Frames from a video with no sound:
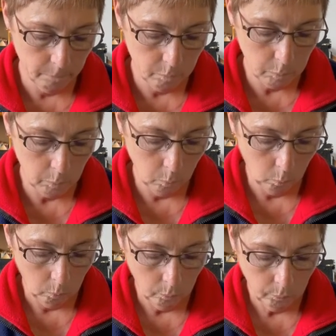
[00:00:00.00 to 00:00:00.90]

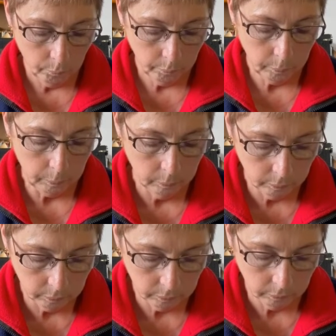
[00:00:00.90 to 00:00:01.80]

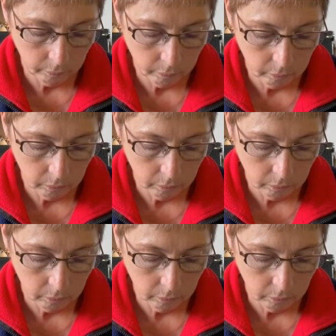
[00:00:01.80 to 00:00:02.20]
No one is speaking in this clip.